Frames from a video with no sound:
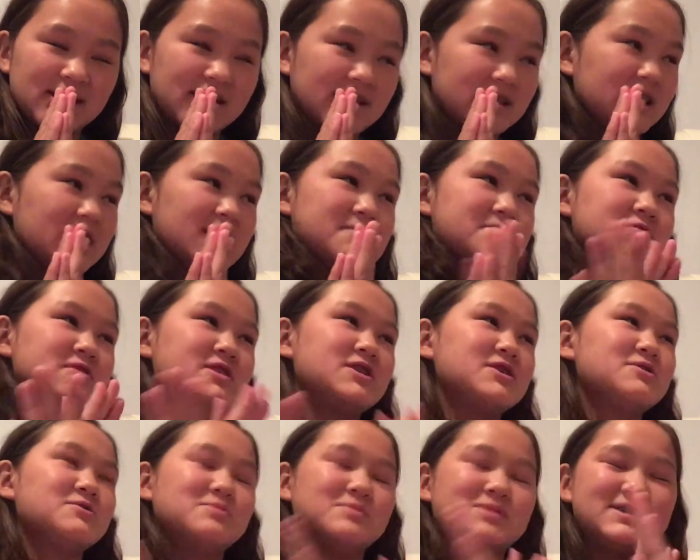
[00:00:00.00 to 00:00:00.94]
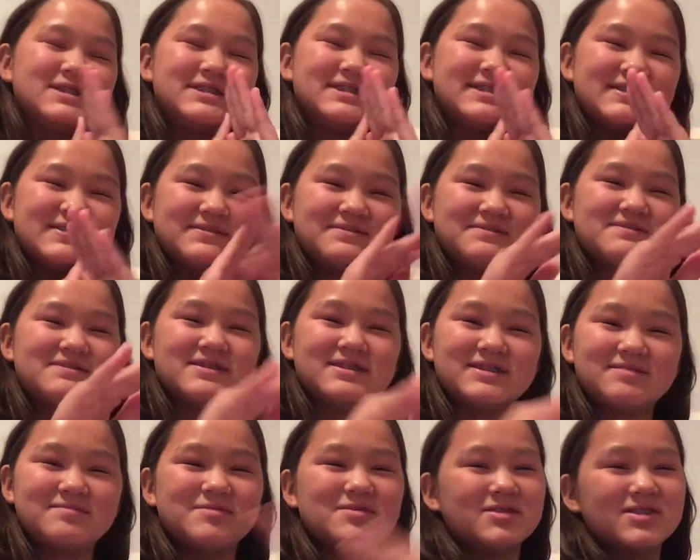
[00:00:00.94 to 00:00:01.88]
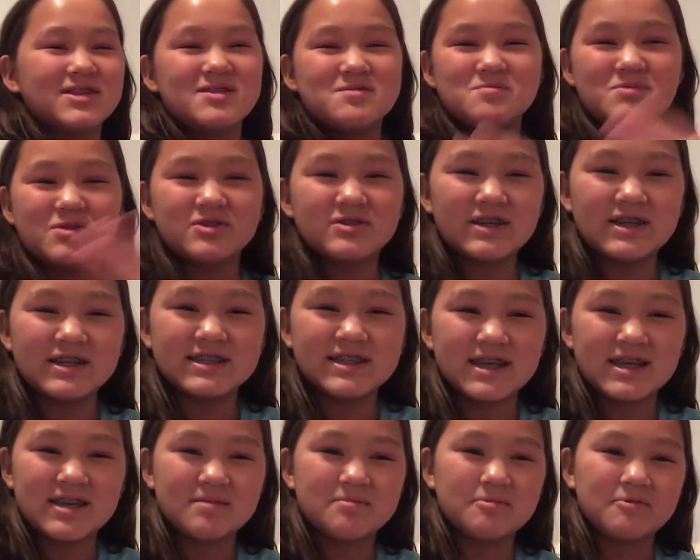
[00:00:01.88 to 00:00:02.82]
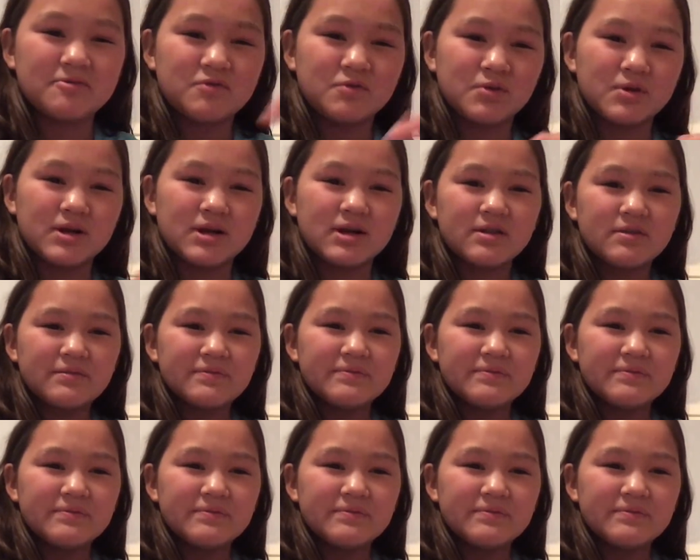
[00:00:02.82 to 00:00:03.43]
Like that video was so cringy. We only had one try to take it before